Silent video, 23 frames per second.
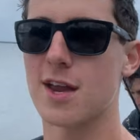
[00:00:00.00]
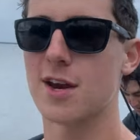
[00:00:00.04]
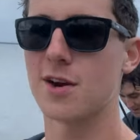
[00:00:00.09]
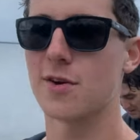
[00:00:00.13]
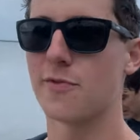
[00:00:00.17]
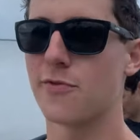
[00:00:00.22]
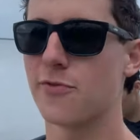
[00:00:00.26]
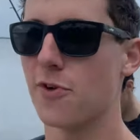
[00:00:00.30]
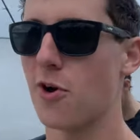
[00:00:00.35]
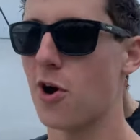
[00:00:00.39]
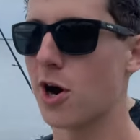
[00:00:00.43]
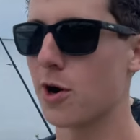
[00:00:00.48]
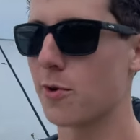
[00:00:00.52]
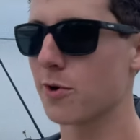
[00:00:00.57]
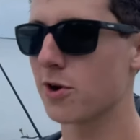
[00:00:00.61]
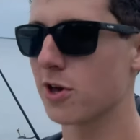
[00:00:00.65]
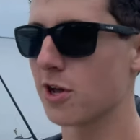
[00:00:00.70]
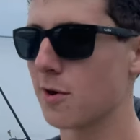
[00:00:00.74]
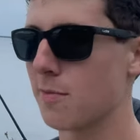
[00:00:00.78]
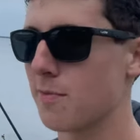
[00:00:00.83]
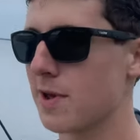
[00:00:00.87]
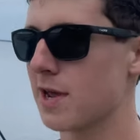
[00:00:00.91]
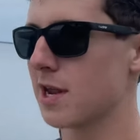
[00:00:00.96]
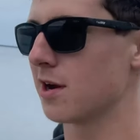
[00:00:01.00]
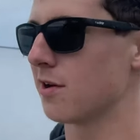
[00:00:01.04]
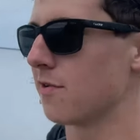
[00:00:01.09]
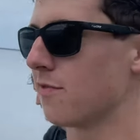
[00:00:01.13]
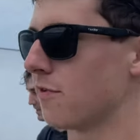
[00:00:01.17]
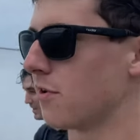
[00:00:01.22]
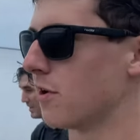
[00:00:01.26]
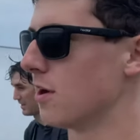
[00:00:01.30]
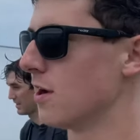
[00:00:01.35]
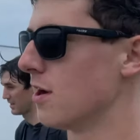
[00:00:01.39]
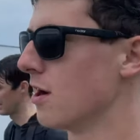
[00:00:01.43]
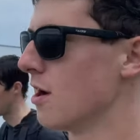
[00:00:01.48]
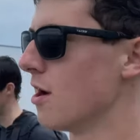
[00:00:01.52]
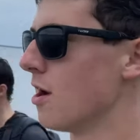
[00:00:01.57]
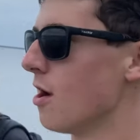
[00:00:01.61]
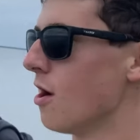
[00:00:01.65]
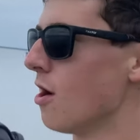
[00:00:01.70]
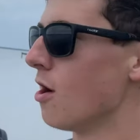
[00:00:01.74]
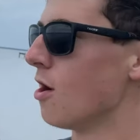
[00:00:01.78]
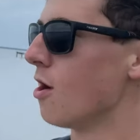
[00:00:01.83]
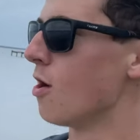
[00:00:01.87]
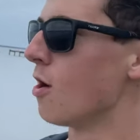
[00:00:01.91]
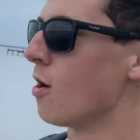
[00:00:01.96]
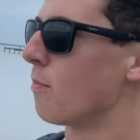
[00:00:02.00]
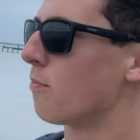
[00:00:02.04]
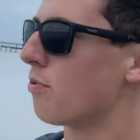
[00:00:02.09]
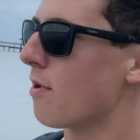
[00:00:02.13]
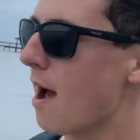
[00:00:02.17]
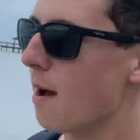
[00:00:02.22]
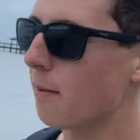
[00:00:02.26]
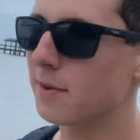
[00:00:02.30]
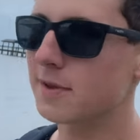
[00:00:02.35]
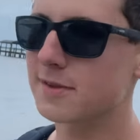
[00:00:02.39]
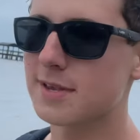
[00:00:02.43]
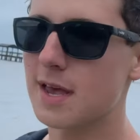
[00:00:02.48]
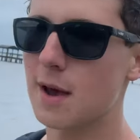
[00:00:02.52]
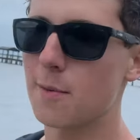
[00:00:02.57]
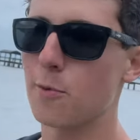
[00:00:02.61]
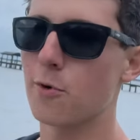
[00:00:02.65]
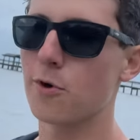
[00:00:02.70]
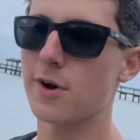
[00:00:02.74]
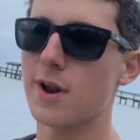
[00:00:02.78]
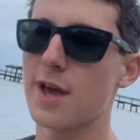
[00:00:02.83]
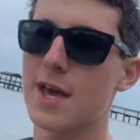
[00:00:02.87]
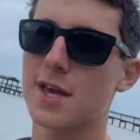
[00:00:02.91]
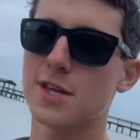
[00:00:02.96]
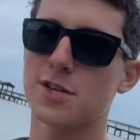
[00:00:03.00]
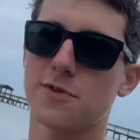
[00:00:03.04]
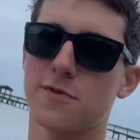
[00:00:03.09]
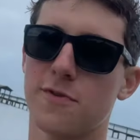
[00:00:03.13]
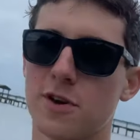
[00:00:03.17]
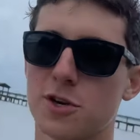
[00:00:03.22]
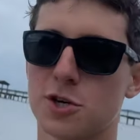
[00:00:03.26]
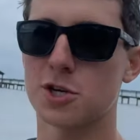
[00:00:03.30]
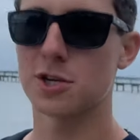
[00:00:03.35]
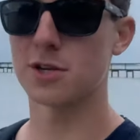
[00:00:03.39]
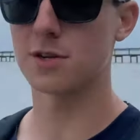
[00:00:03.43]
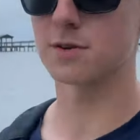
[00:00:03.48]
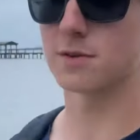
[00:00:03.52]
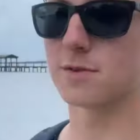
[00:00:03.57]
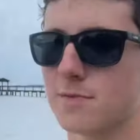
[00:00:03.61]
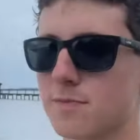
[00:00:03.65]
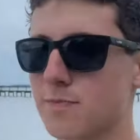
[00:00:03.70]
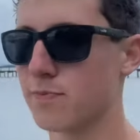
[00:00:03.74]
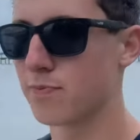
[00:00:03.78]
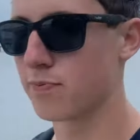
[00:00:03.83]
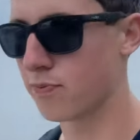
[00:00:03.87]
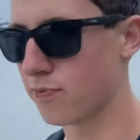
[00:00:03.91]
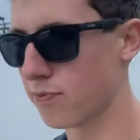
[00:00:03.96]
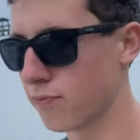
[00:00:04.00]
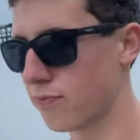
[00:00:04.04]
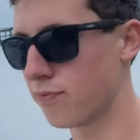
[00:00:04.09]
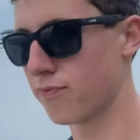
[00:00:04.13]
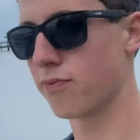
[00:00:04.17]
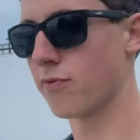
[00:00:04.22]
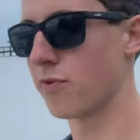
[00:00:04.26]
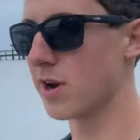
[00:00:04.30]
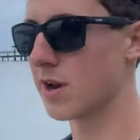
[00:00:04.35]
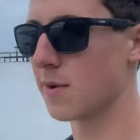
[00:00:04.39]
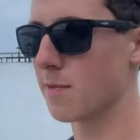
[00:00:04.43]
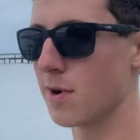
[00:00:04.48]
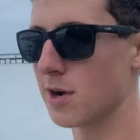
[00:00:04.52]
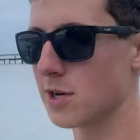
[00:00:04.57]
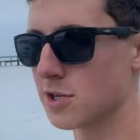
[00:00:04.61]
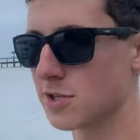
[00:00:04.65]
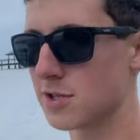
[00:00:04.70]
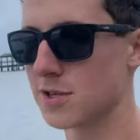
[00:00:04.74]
here in Florida. We're gonna be here for probably 10 more days fishing pretty much